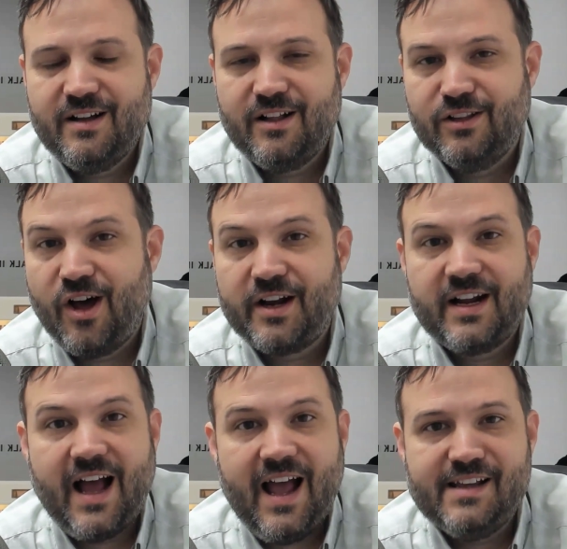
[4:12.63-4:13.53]
a lot of
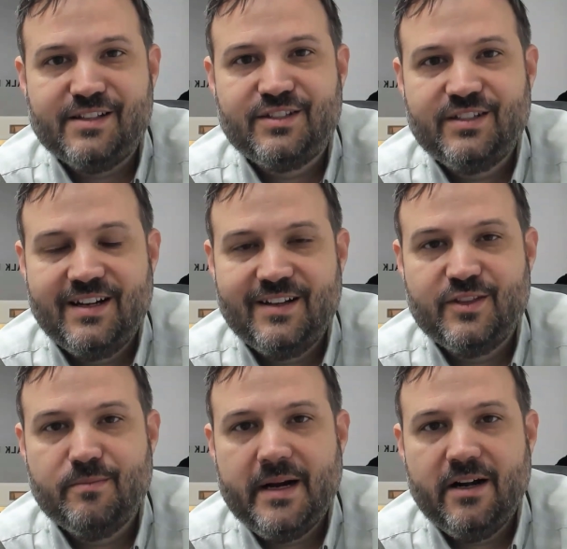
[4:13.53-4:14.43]
guys
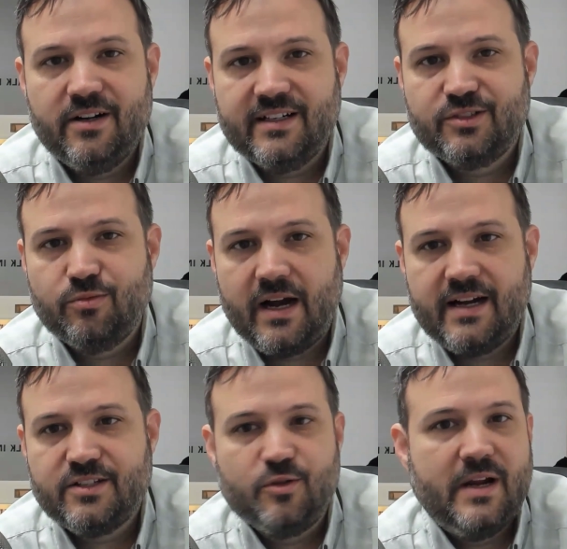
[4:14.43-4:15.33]
in the barracks,
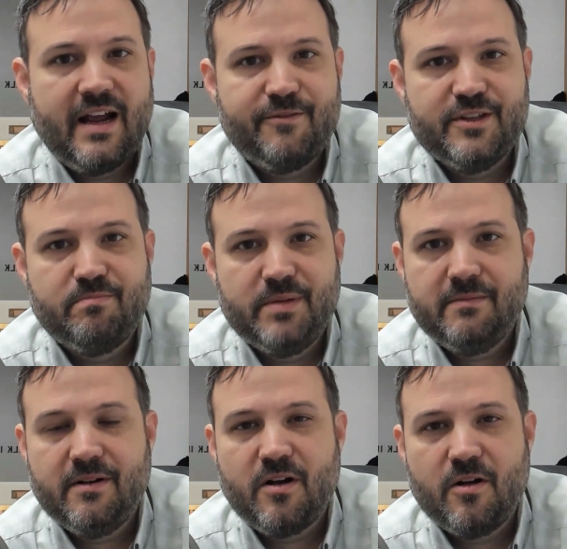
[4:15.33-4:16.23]
right? So we have this
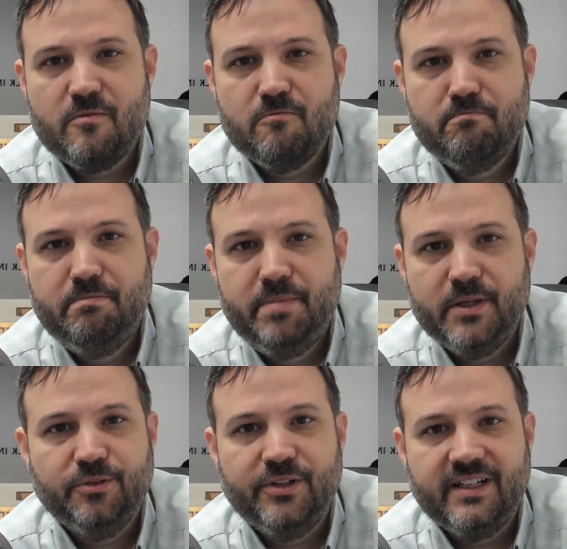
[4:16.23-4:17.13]
big
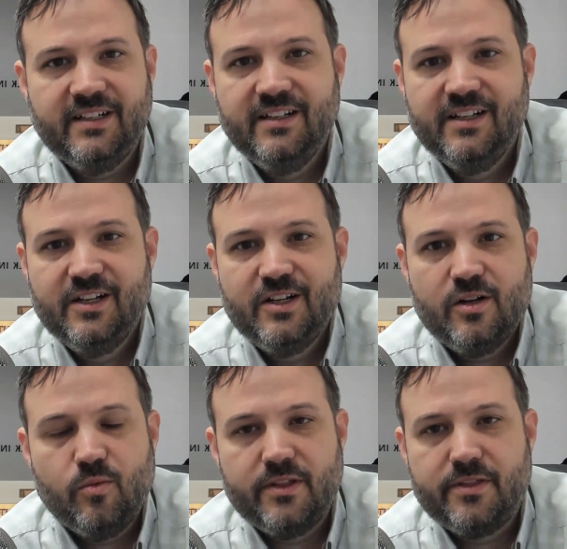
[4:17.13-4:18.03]
building
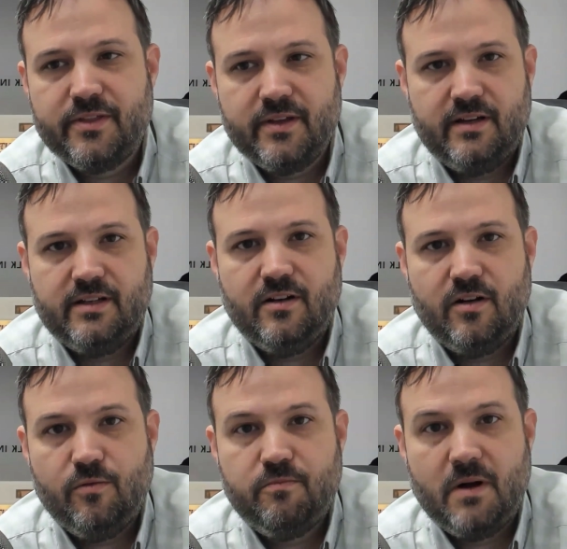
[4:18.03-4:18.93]
with
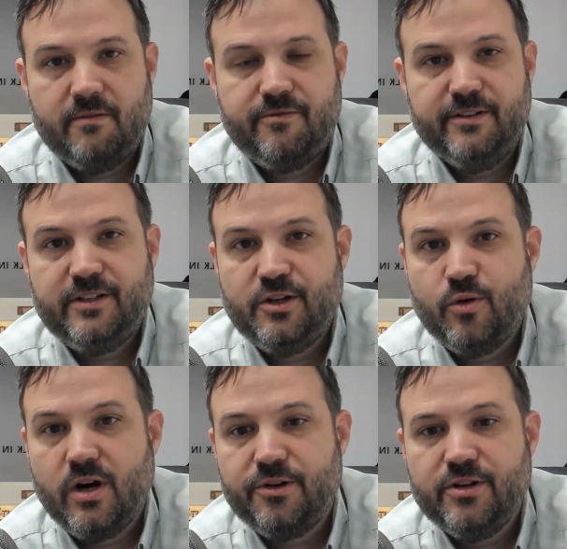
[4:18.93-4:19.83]
50 to
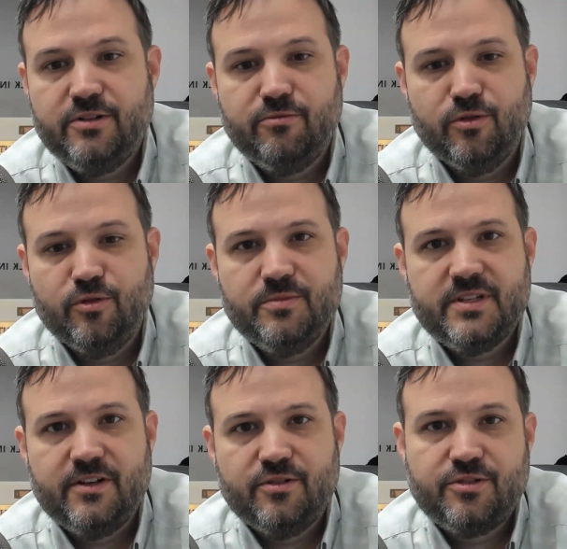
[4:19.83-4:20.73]
100 rooms,
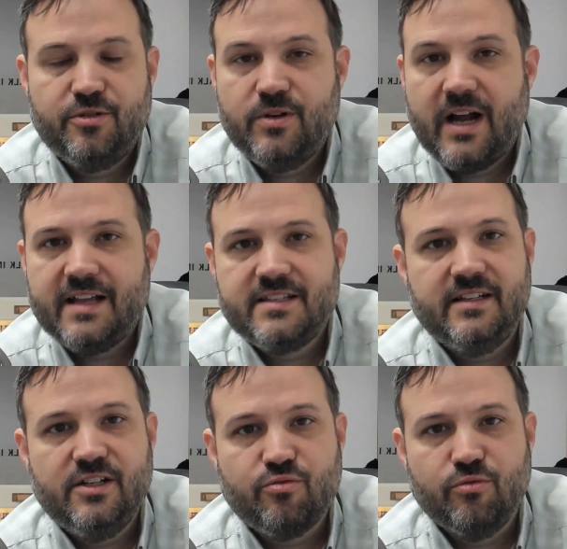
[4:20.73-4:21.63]
and there's 2 guys in
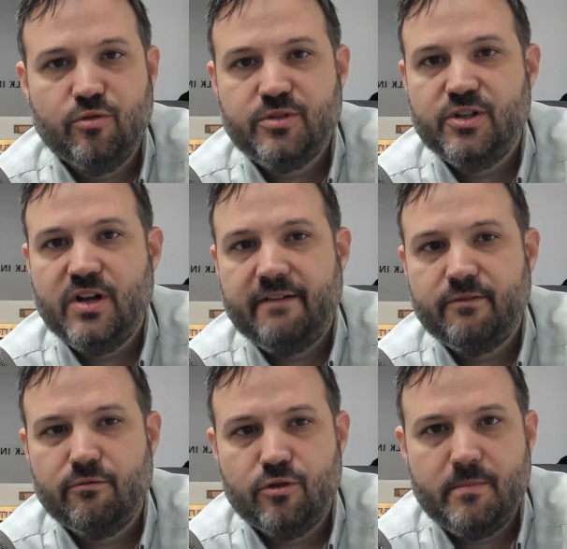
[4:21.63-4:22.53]
each room, so you have
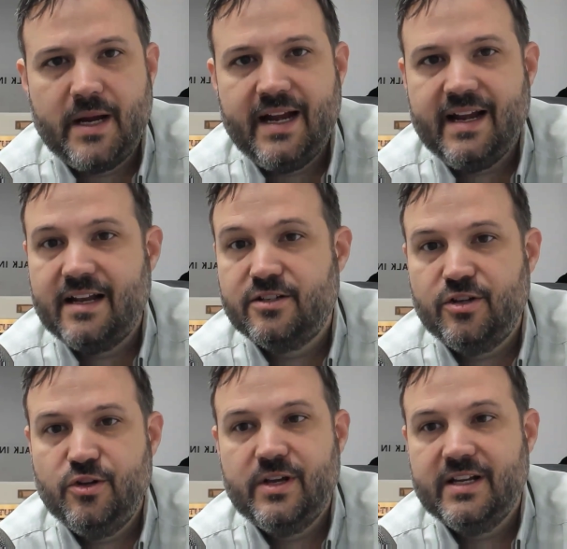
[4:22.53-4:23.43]
a roommate, and
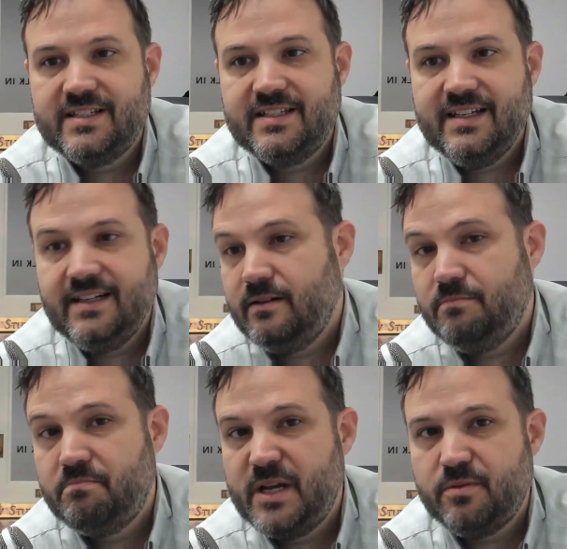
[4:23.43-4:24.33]
so you get to see
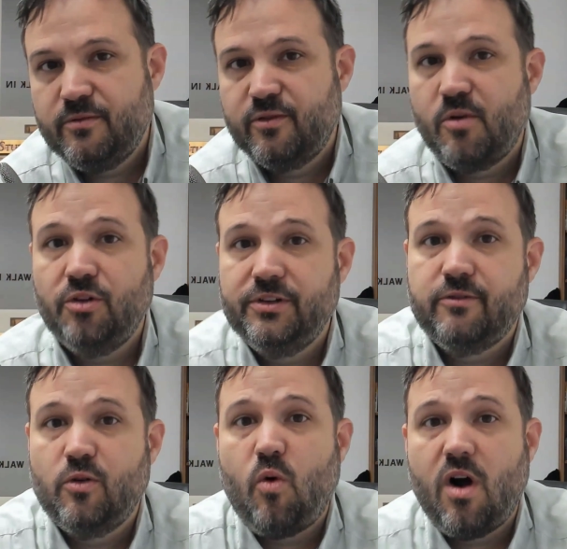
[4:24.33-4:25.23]
people from all
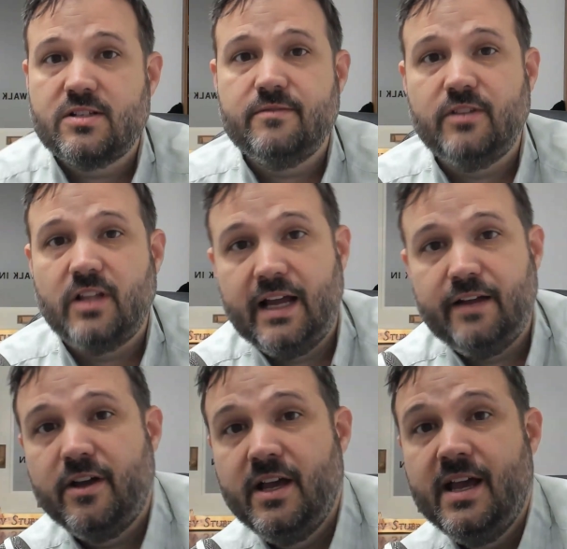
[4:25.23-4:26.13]
different walks of
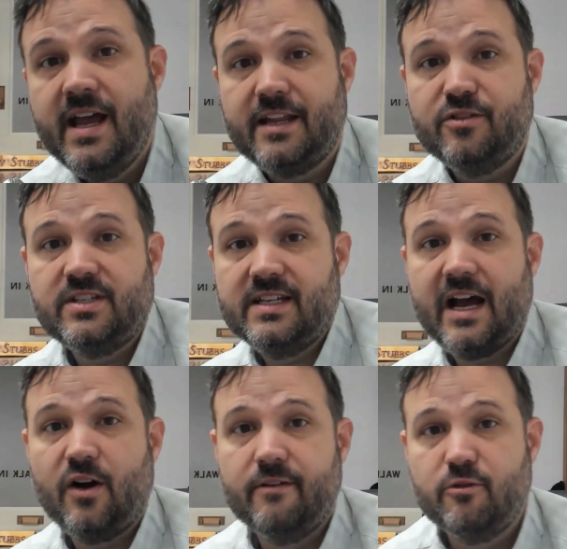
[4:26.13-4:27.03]
life, and you see
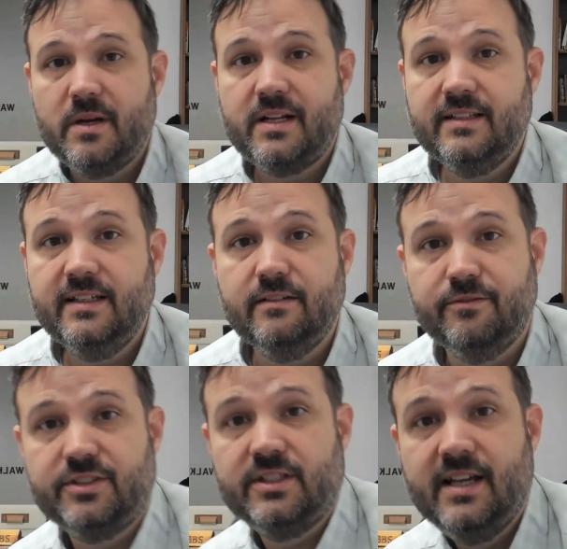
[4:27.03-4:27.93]
how everybody
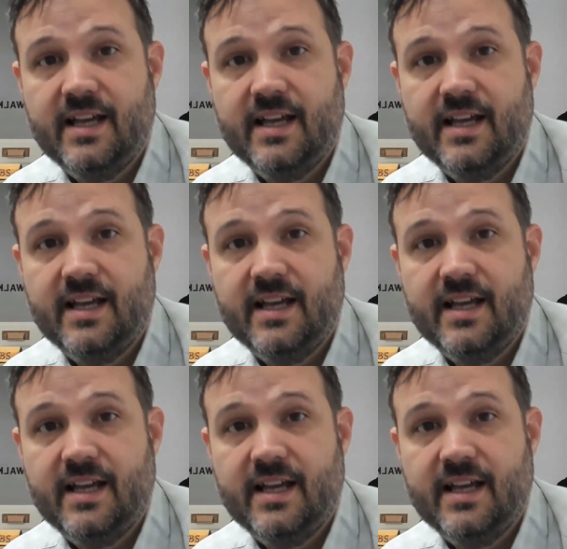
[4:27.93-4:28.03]
lives.